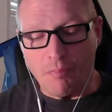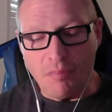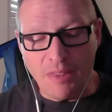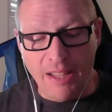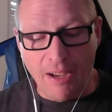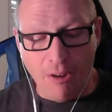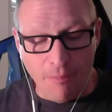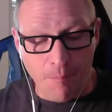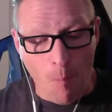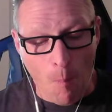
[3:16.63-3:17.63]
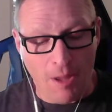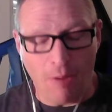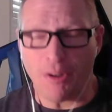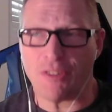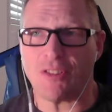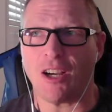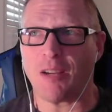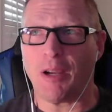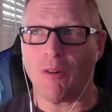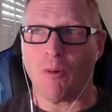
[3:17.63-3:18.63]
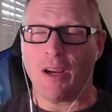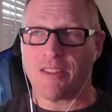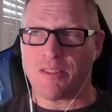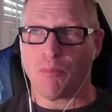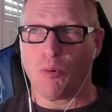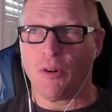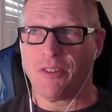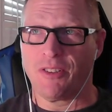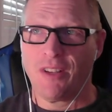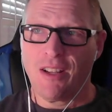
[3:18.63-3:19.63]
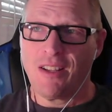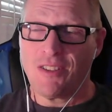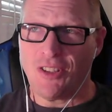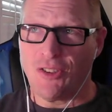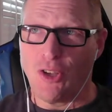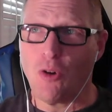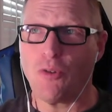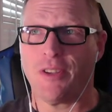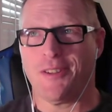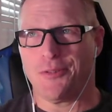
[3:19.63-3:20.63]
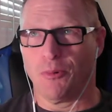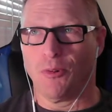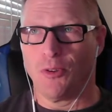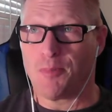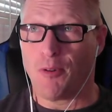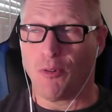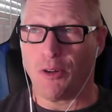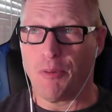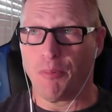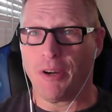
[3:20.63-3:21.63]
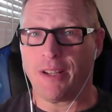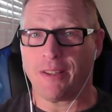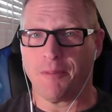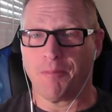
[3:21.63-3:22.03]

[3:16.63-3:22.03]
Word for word: now, I want to talk about why it's important to know these rules before you break them